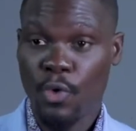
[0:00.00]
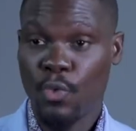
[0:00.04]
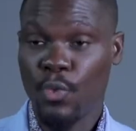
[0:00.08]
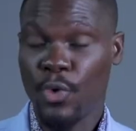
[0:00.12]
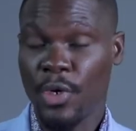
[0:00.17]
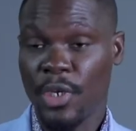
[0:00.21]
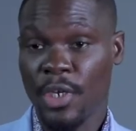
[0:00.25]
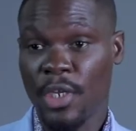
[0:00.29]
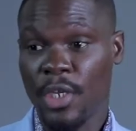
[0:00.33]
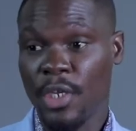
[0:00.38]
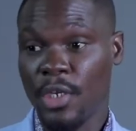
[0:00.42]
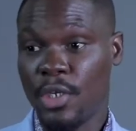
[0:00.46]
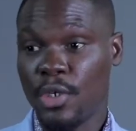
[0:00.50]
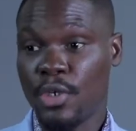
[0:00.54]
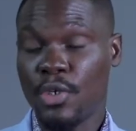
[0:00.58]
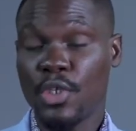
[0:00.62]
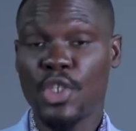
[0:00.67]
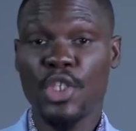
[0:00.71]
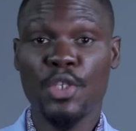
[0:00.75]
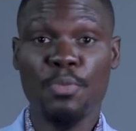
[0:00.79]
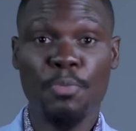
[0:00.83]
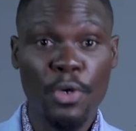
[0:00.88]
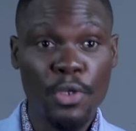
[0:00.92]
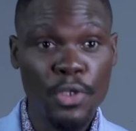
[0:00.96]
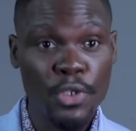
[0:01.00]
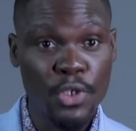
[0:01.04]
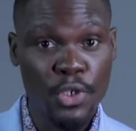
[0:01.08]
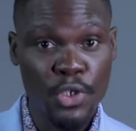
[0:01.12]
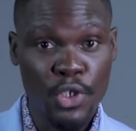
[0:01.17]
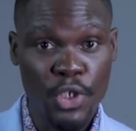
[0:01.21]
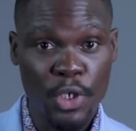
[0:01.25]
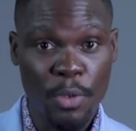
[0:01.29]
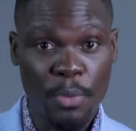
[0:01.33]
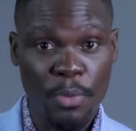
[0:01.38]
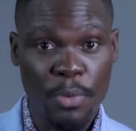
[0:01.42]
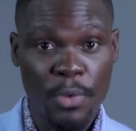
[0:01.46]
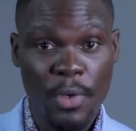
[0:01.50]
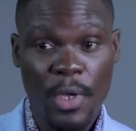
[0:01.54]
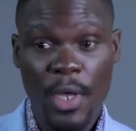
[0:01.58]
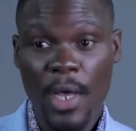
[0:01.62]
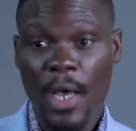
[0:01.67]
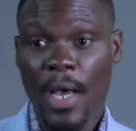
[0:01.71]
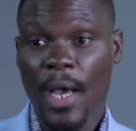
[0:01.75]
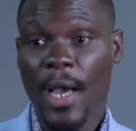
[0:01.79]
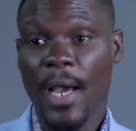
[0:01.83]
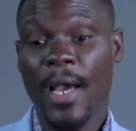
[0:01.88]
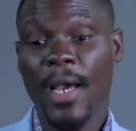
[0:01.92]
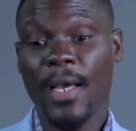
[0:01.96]
We need sponsorship.
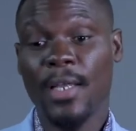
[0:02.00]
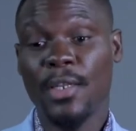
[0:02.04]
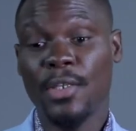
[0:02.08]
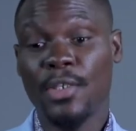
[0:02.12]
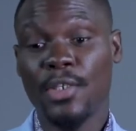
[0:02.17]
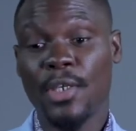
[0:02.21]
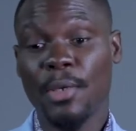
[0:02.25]
And